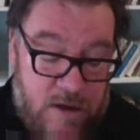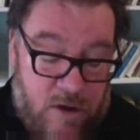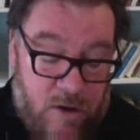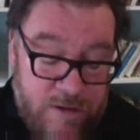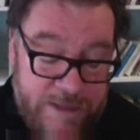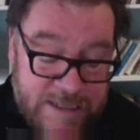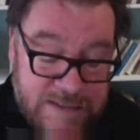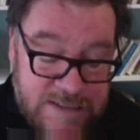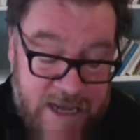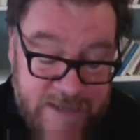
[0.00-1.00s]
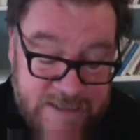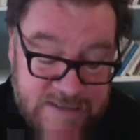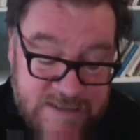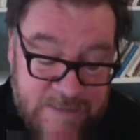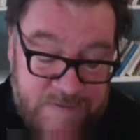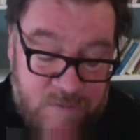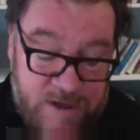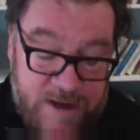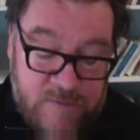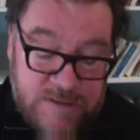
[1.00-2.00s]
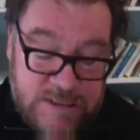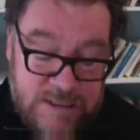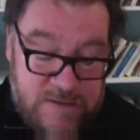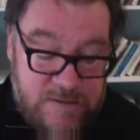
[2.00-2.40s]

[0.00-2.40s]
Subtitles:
All the eggs died except the one I was in.